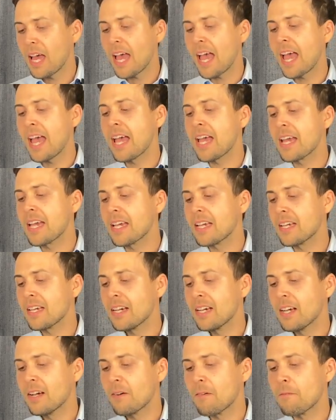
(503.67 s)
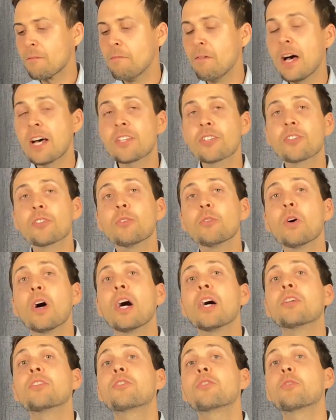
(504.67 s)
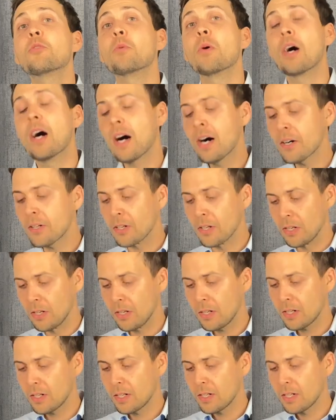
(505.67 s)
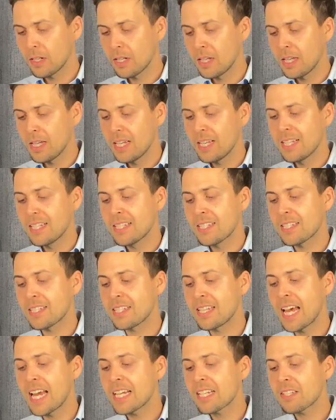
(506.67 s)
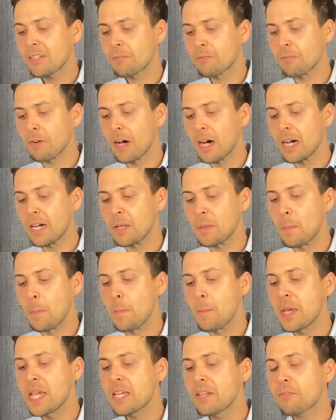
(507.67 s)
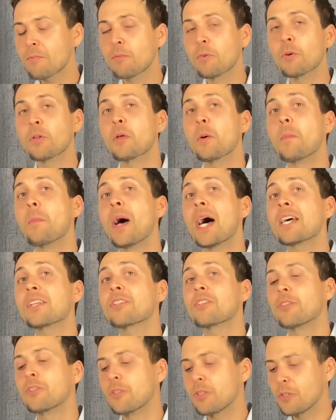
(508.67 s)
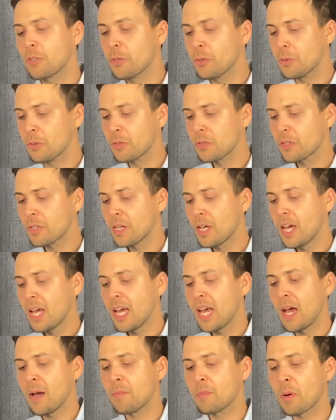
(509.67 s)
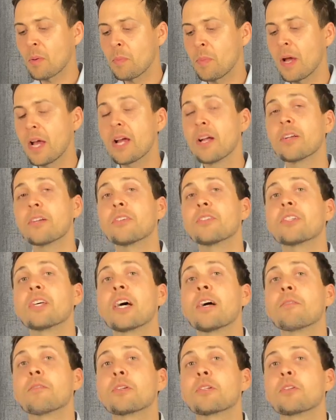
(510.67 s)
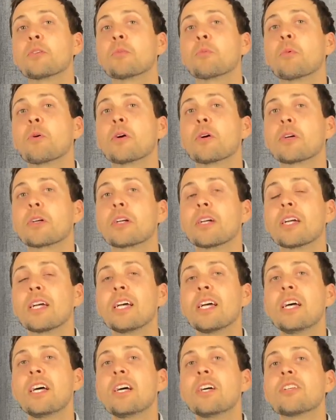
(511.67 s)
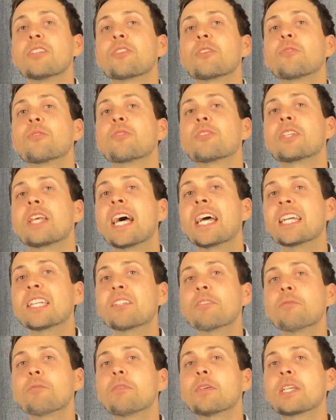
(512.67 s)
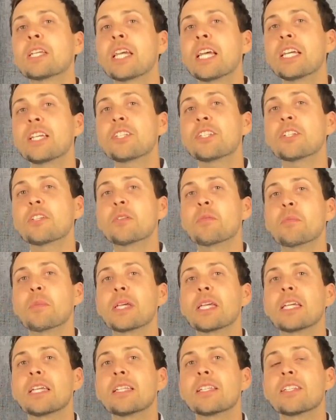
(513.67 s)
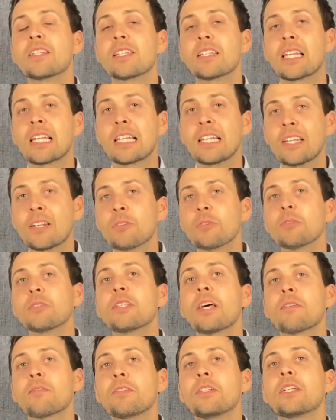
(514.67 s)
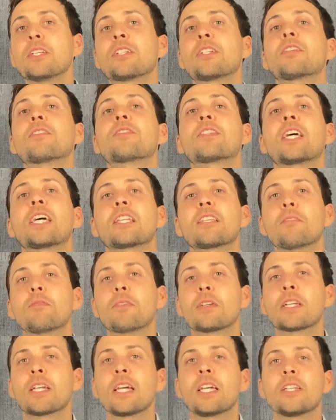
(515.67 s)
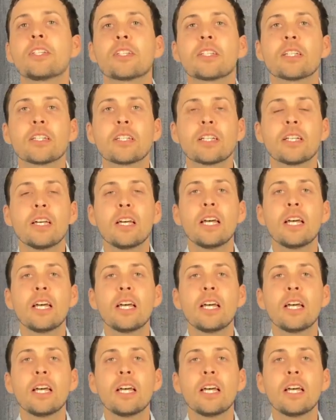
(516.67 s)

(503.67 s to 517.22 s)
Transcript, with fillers: a vessel unto honor, sanctified meet for the master's use, and prepared unto every good work. So, sanctification means the literal definition of sanctification